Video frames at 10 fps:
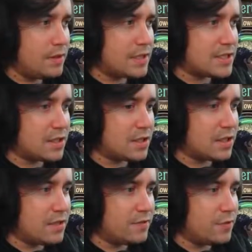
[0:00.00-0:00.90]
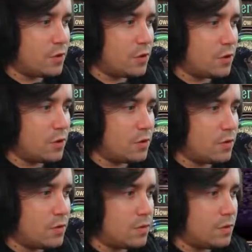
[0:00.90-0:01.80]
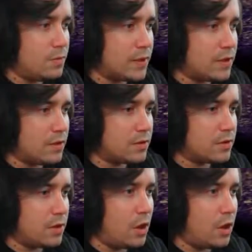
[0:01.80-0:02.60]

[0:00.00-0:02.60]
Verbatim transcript: Let's start going for... Oh my god.